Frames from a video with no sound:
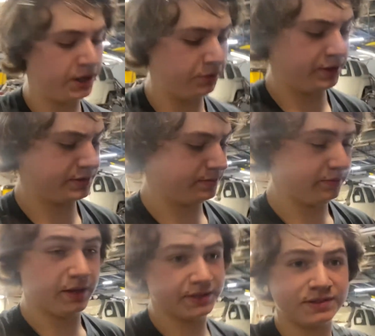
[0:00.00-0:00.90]
it was.
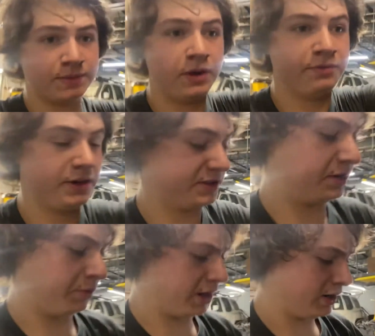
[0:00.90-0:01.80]
It's over there
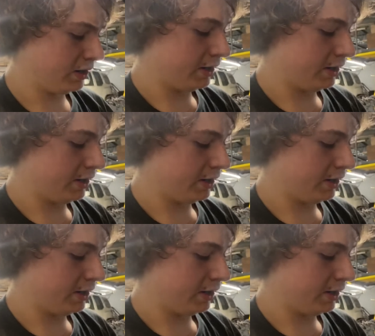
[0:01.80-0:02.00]
somewhere.